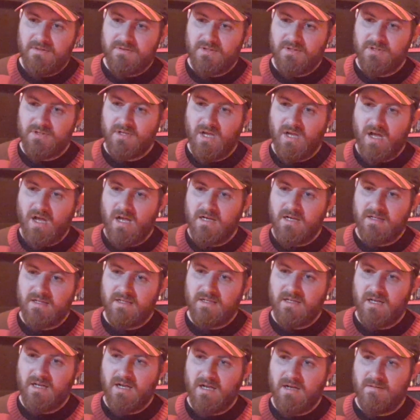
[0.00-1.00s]

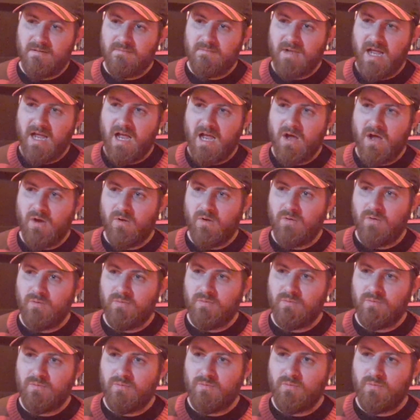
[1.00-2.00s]
how
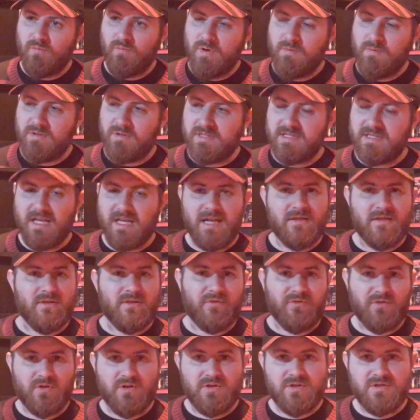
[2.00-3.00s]
we would say in
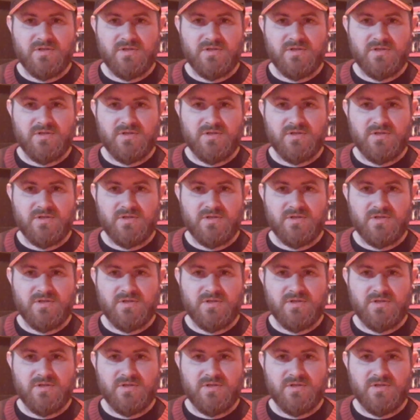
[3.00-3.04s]
the